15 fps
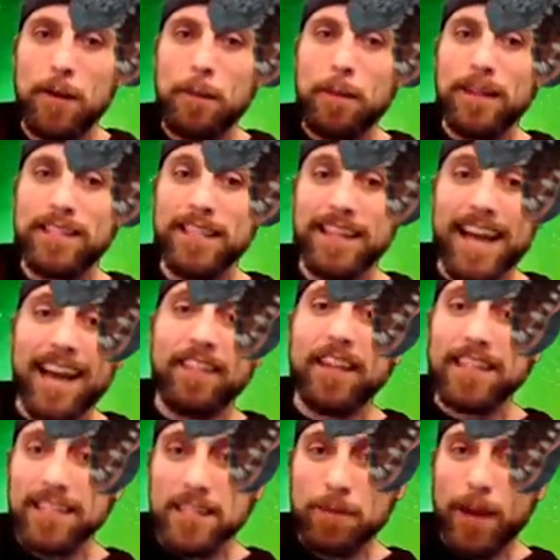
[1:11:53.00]
See that?
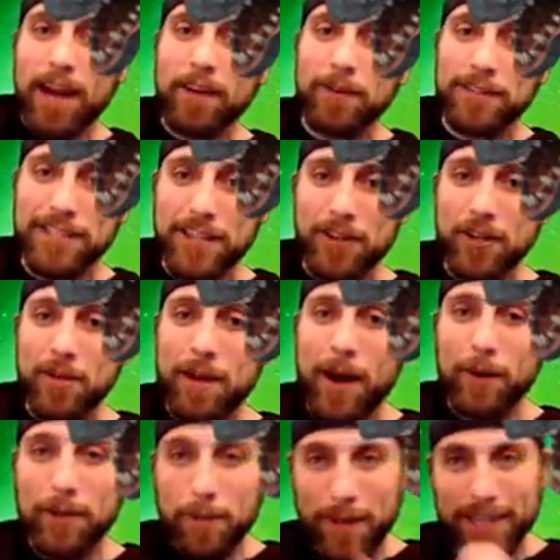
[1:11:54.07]
That's the spider I was telling you about
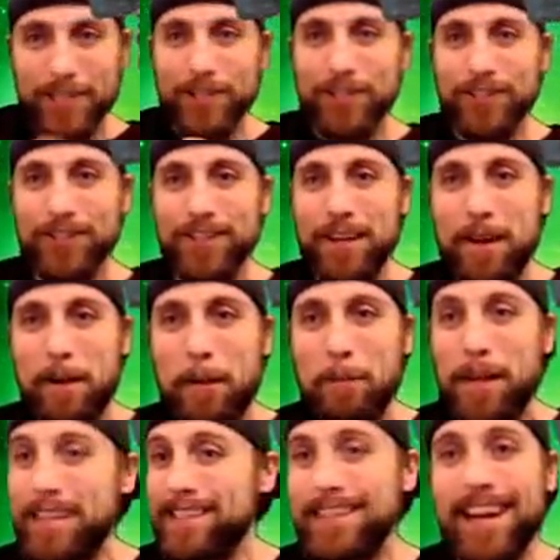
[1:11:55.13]
with the pinchers.
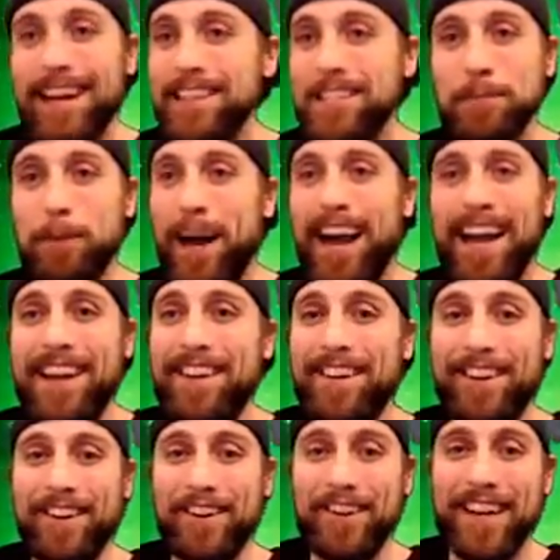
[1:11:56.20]
That's not a
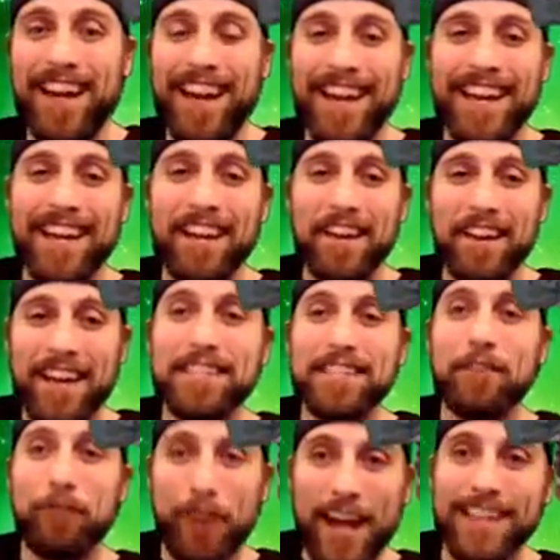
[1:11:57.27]
spider, okay? That's
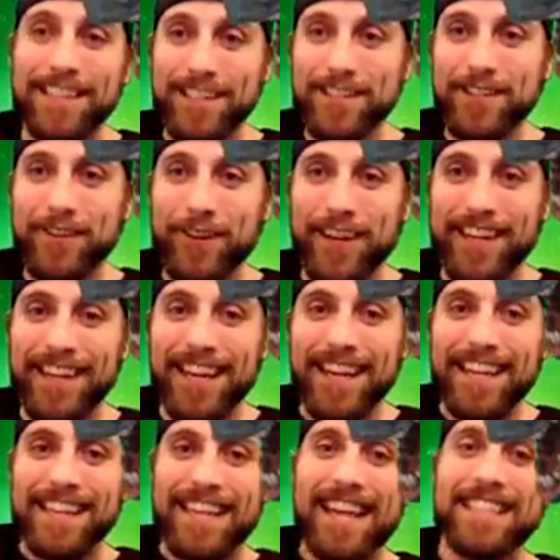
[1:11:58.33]
a Fantazoid.
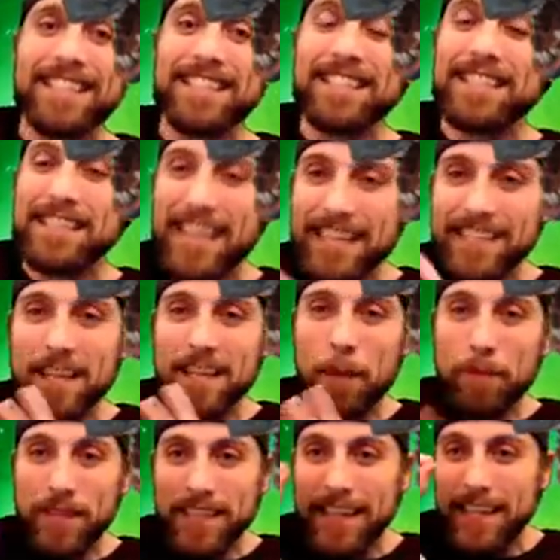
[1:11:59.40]
That's, that's
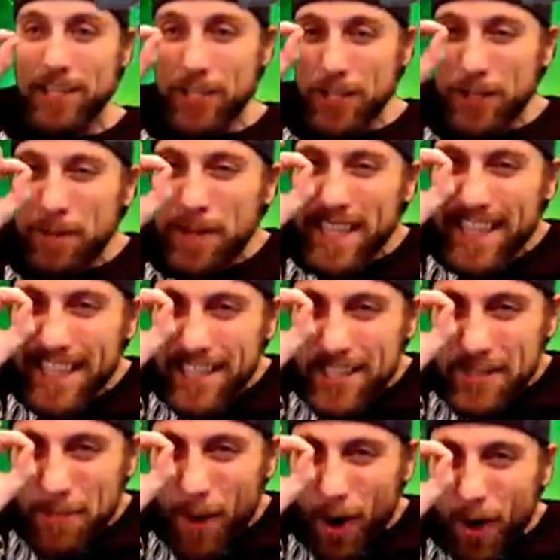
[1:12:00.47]
something that should be this
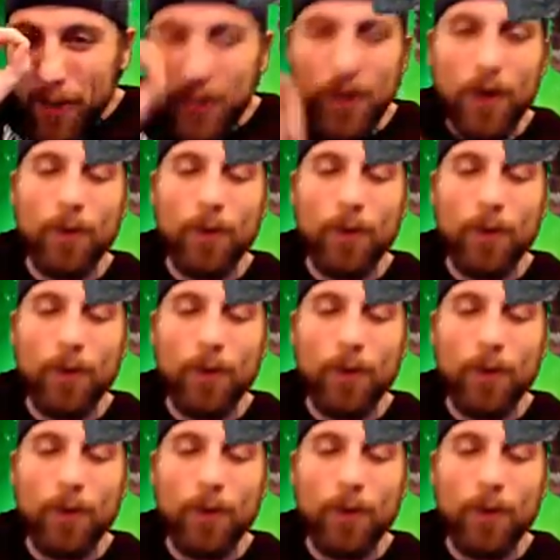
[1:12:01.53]
small in our